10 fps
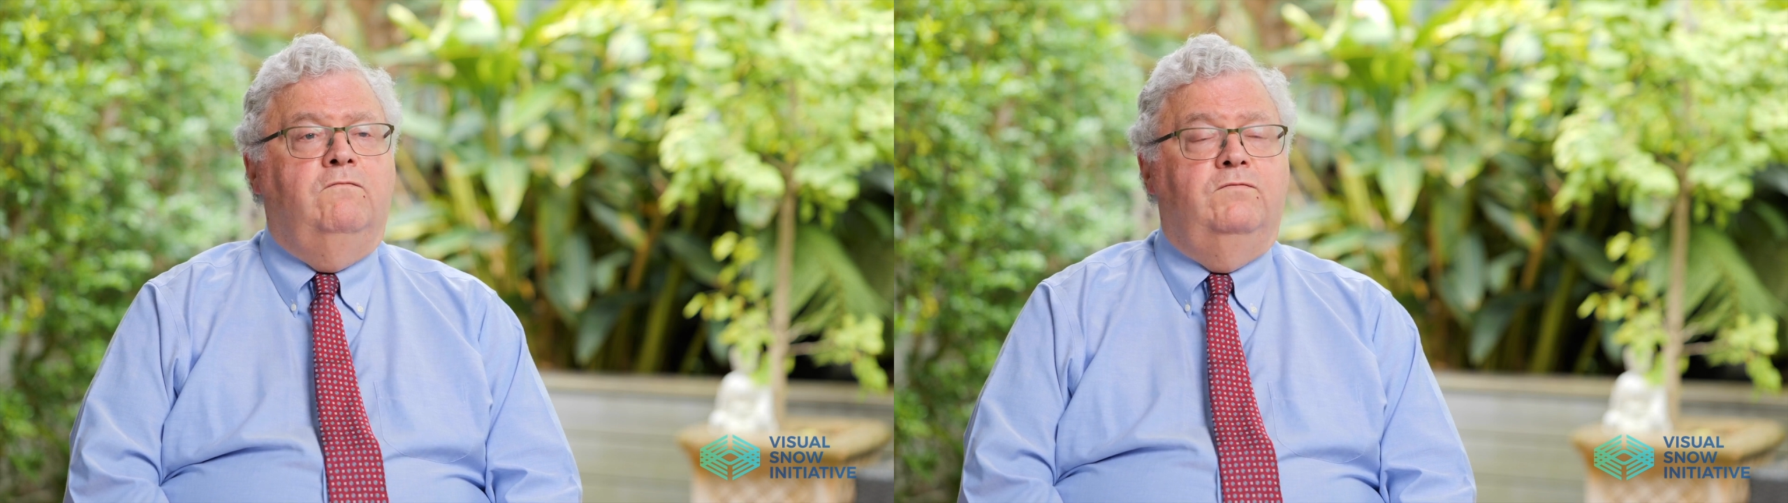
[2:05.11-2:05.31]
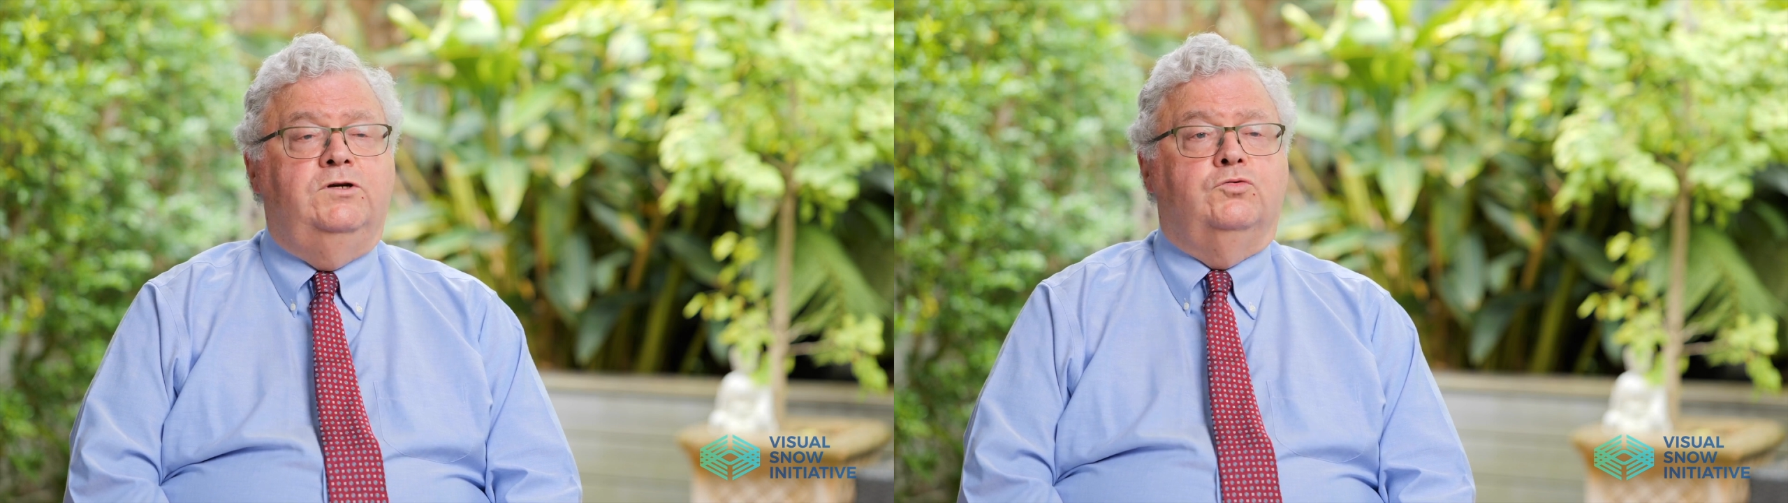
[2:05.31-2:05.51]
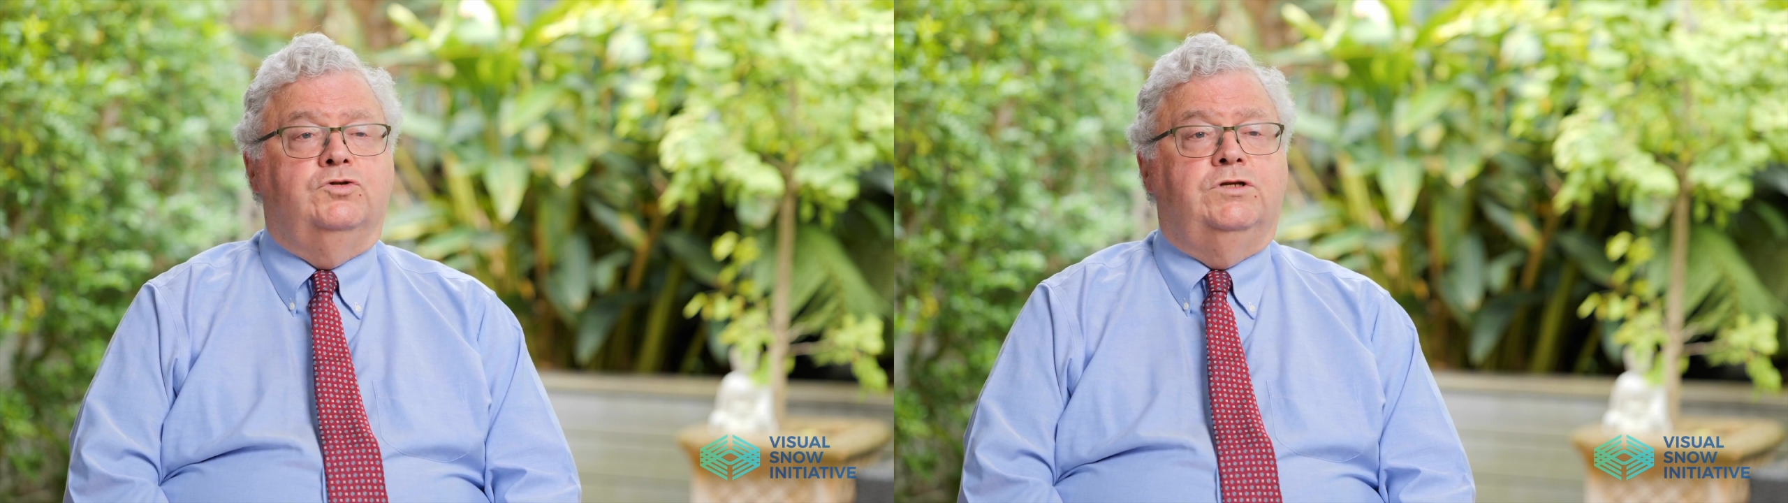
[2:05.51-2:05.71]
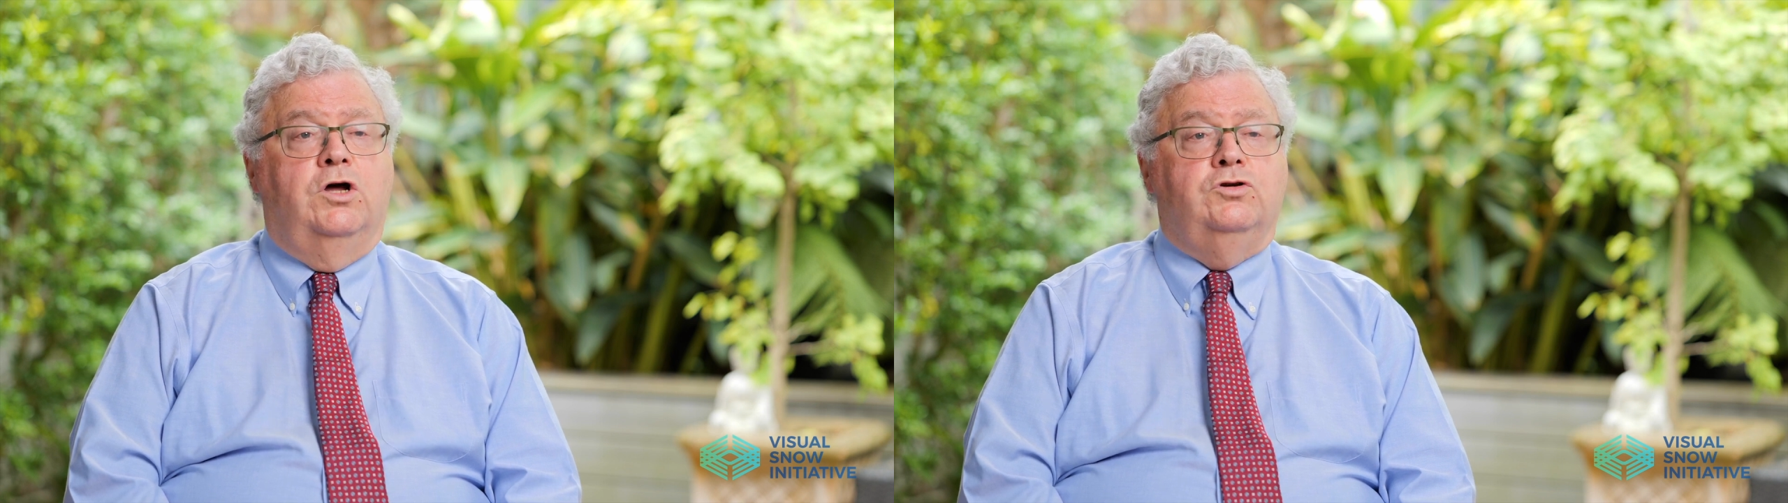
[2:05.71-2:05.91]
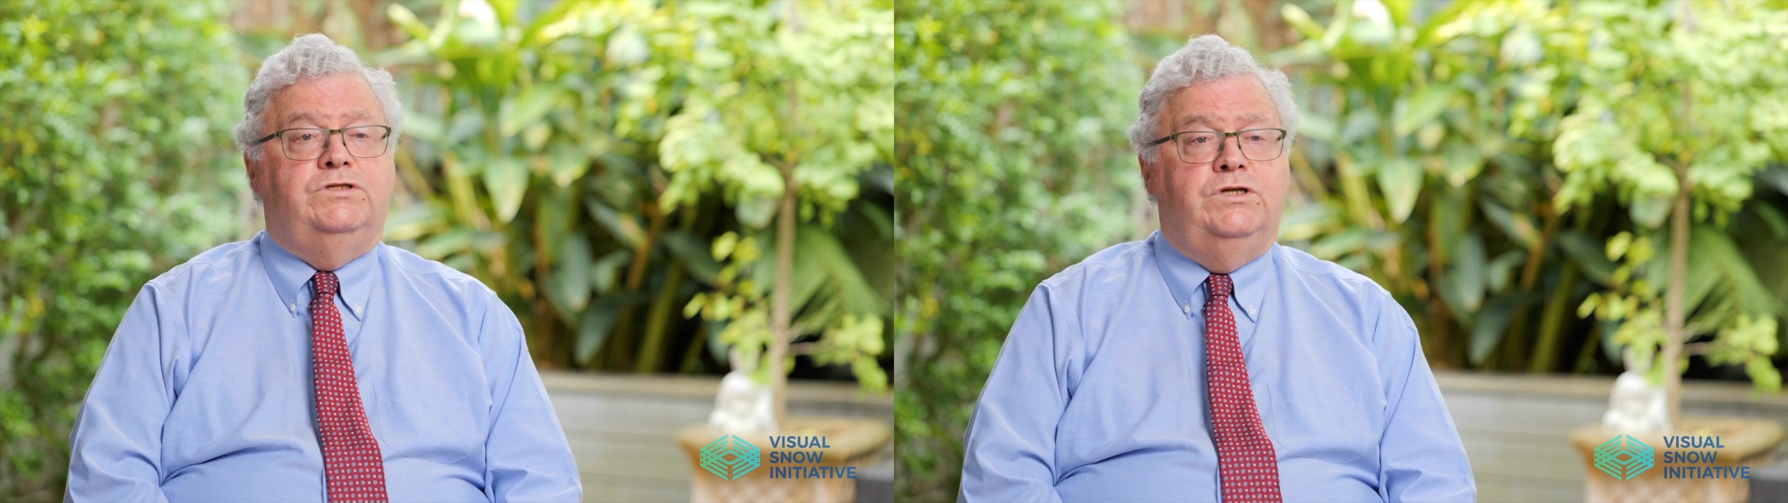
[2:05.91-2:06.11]
visual
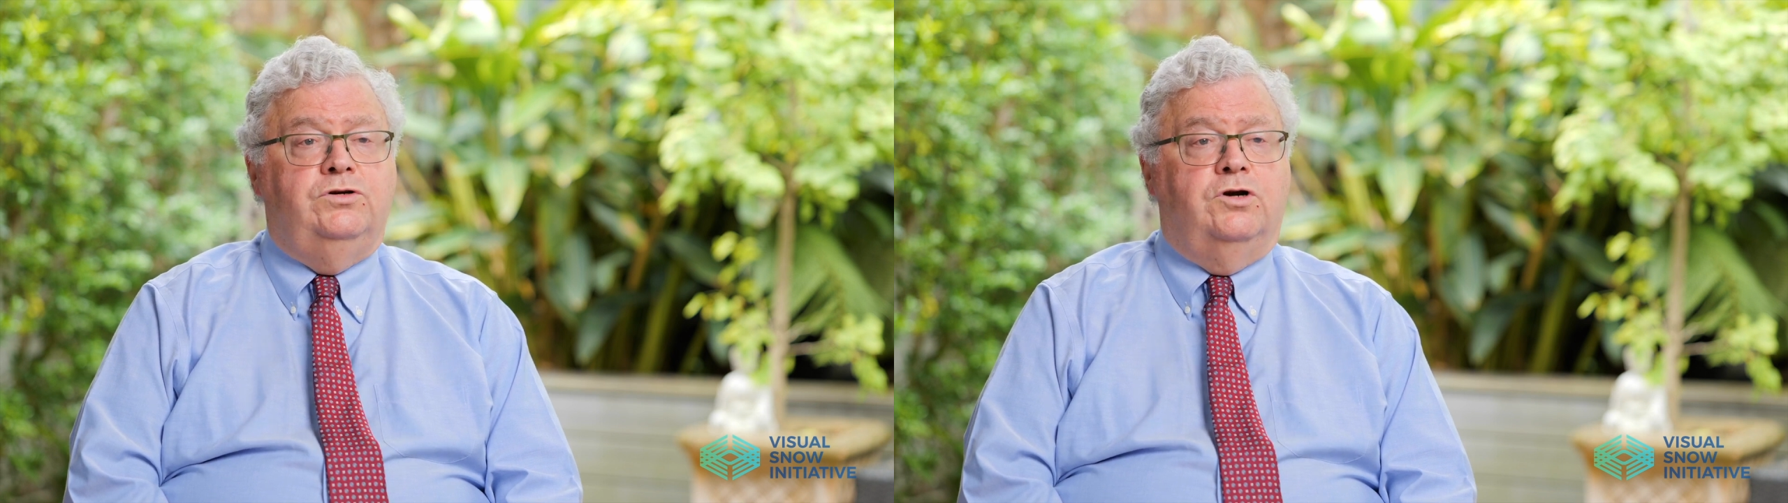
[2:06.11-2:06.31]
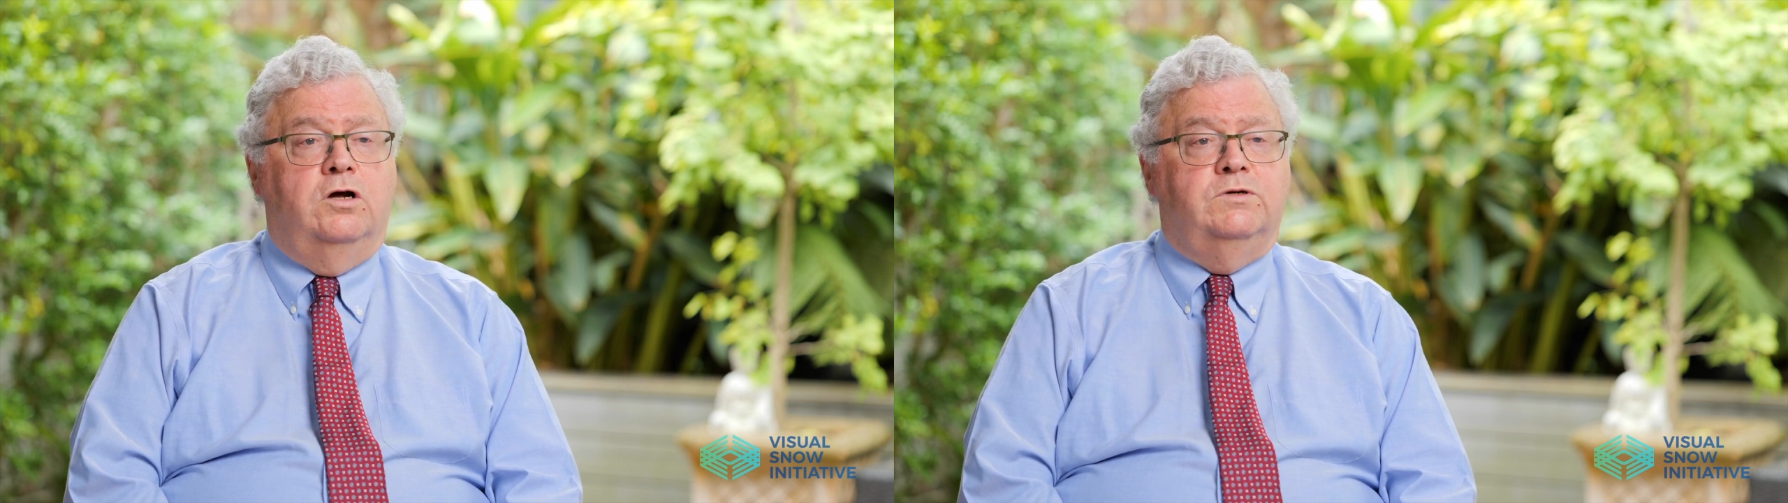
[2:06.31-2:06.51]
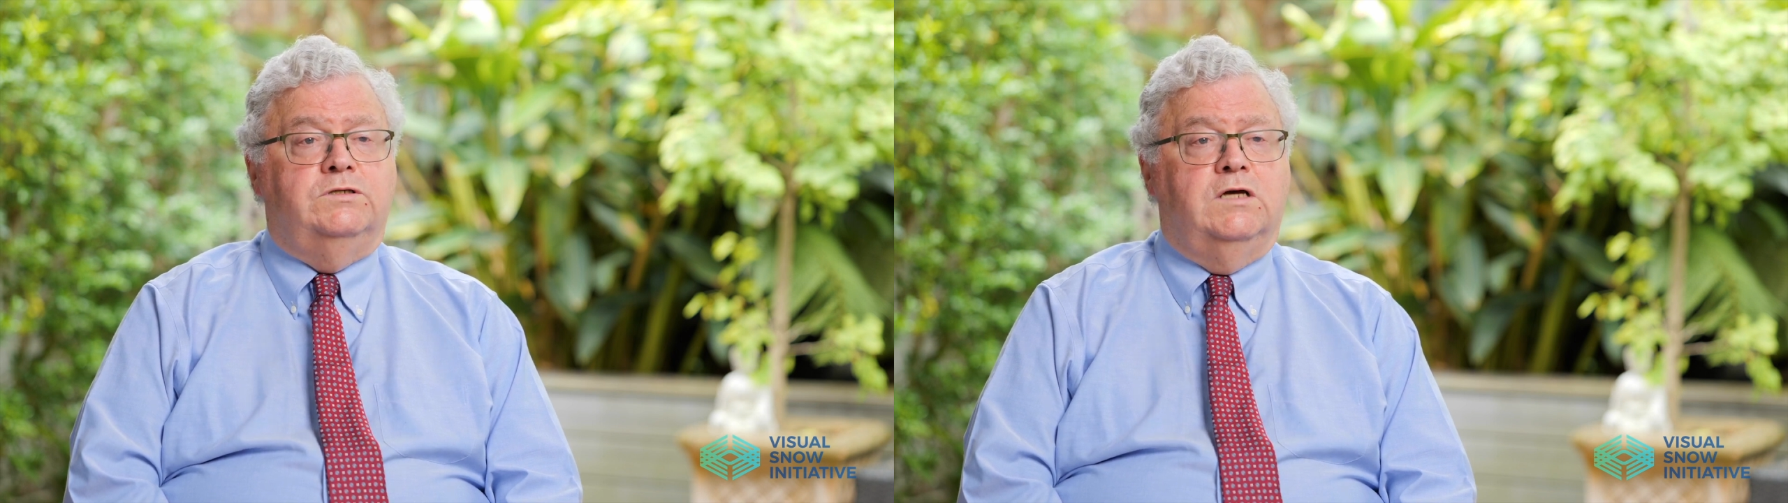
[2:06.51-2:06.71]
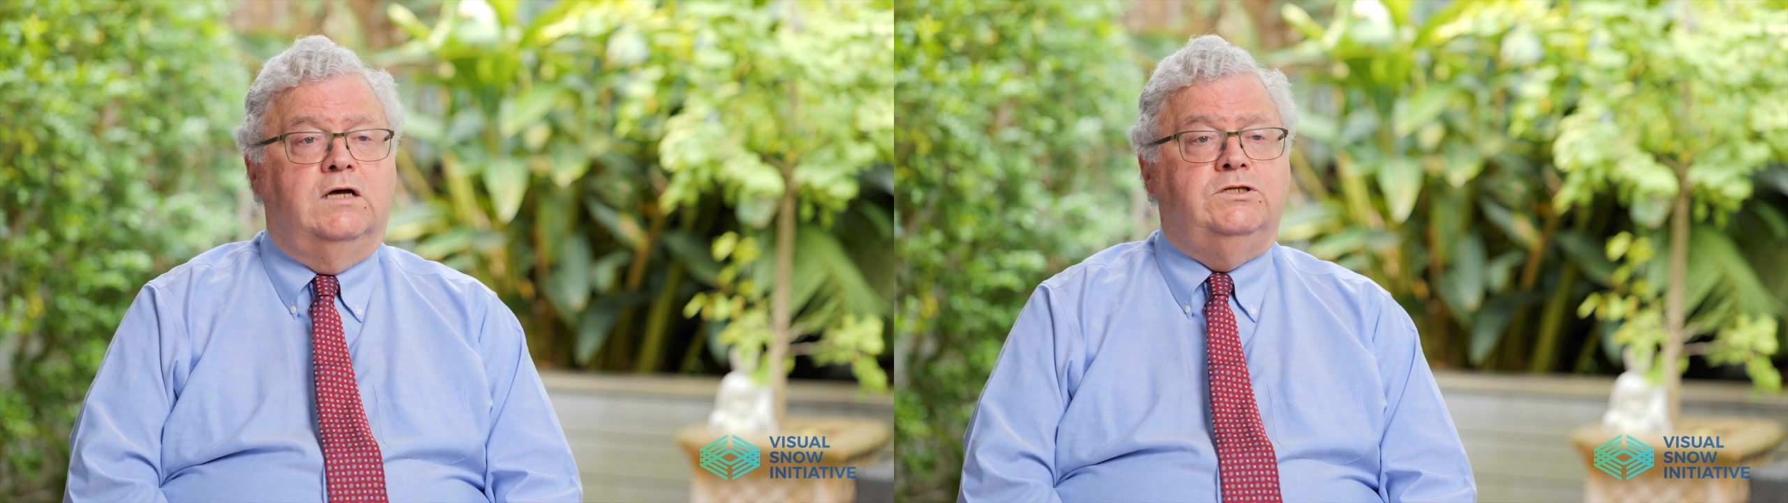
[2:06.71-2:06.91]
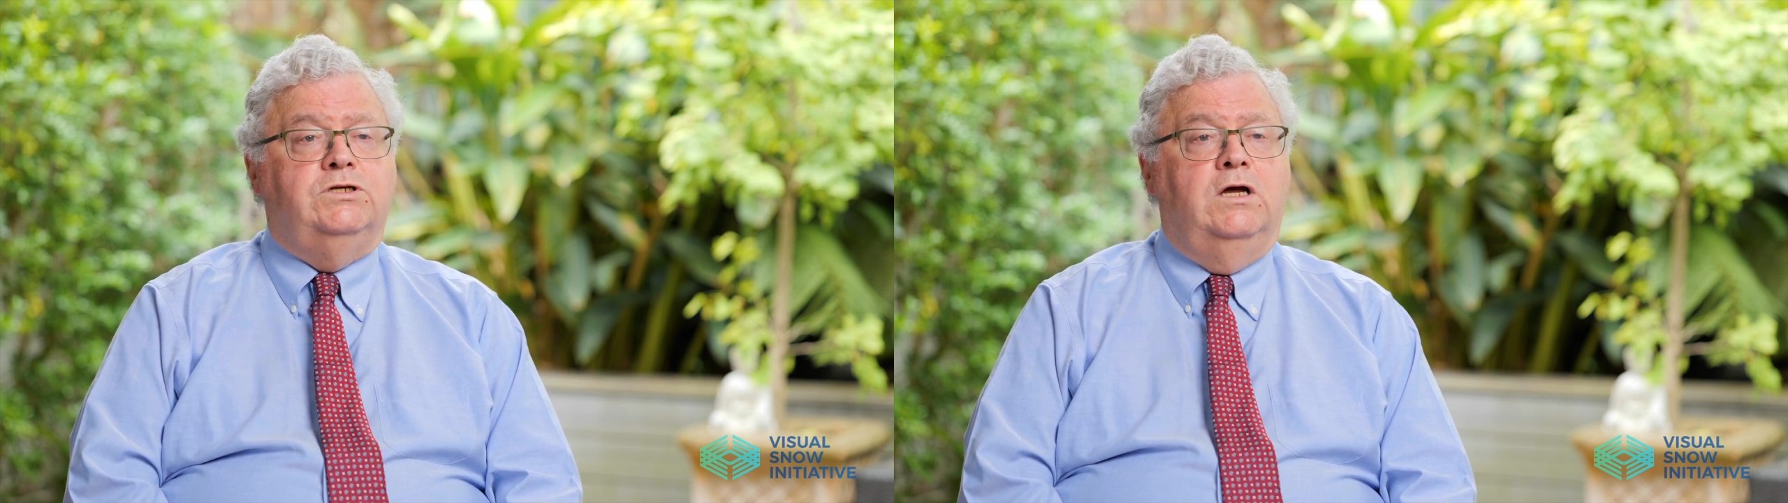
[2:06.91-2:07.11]
snow syndrome as
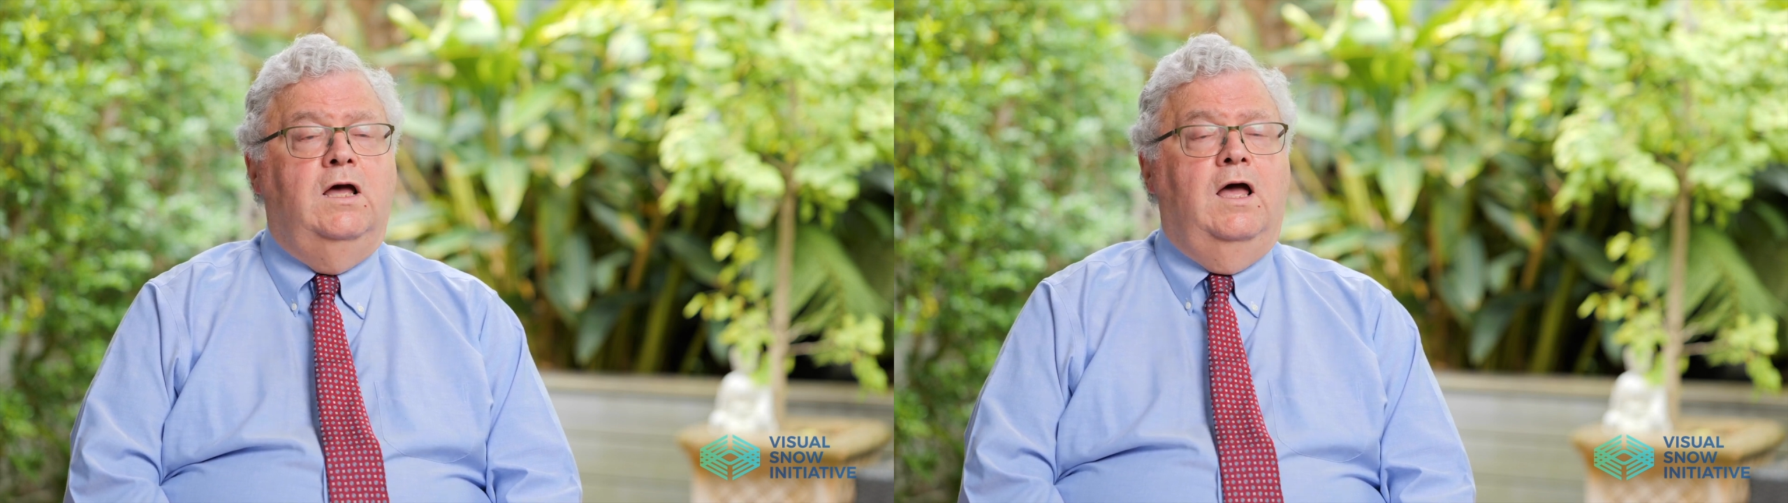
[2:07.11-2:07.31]
such